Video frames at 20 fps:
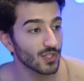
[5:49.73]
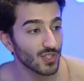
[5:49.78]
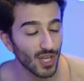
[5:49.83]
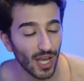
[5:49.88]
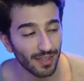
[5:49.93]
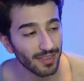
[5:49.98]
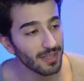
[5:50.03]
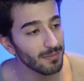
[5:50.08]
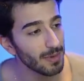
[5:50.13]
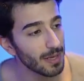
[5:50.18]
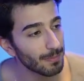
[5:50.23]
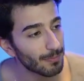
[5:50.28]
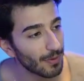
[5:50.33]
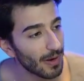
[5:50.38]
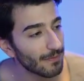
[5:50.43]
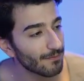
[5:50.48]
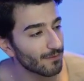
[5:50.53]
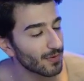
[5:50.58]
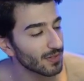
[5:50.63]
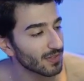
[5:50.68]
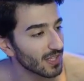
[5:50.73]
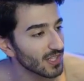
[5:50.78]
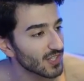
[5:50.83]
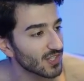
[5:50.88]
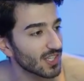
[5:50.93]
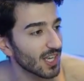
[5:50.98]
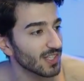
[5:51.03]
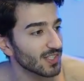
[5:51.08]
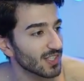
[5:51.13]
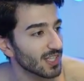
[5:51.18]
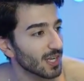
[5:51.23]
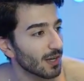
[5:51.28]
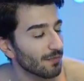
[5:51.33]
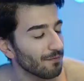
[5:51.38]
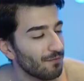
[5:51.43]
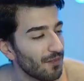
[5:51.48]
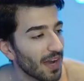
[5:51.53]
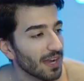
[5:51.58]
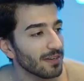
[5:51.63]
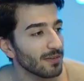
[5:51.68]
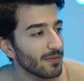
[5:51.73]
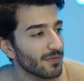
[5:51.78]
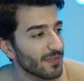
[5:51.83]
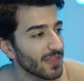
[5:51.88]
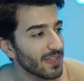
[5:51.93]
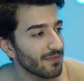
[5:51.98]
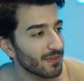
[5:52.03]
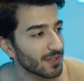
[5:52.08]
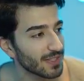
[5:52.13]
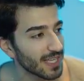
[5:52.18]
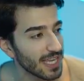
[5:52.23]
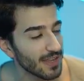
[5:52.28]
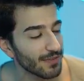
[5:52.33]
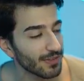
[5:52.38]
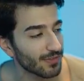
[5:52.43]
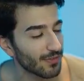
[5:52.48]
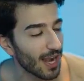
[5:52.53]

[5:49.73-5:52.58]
Tottenham and Brentford discussing on final FIFA David